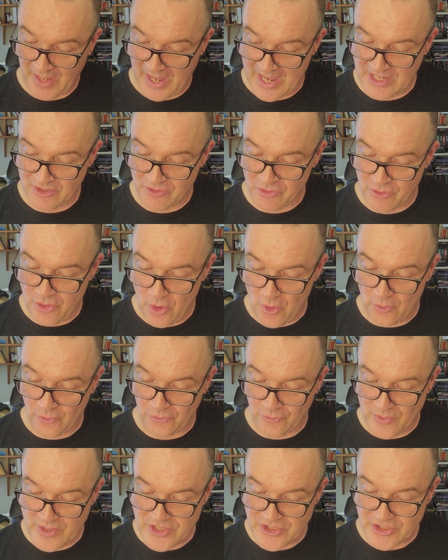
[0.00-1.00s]
And in
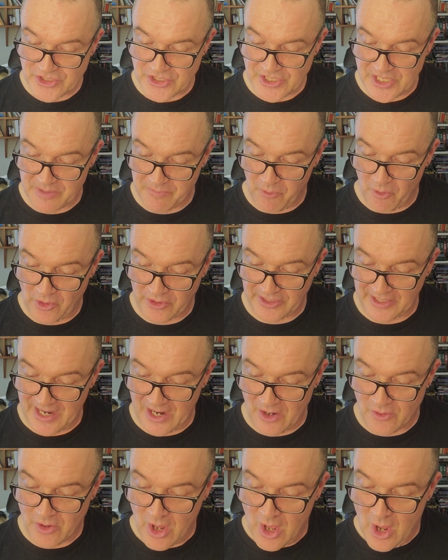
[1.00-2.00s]
those regions, he pointed
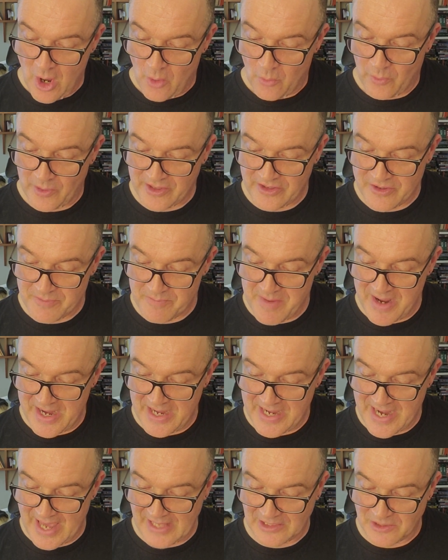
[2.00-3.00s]
out, one of the
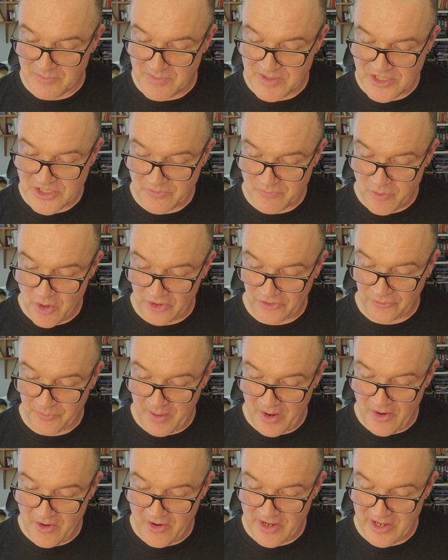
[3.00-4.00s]
main elements of
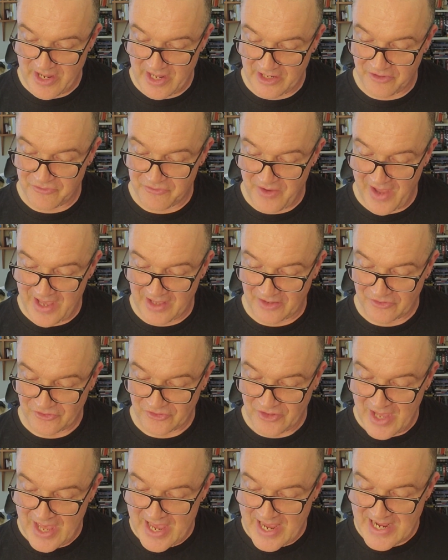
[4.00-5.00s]
prosperity and
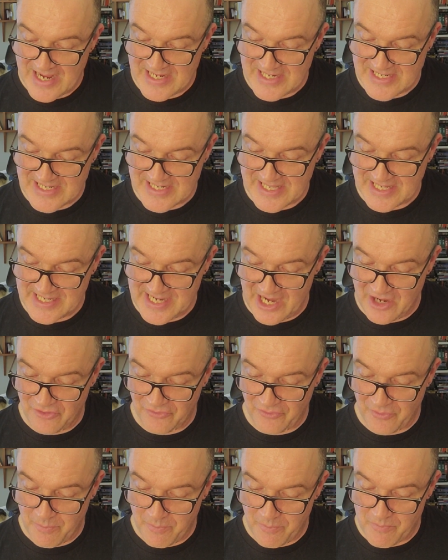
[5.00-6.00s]
advance is the
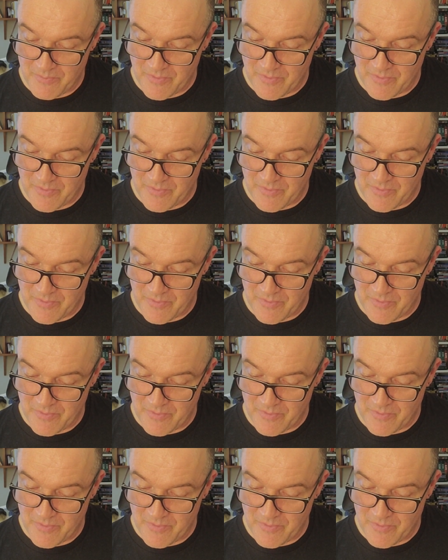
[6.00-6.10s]
native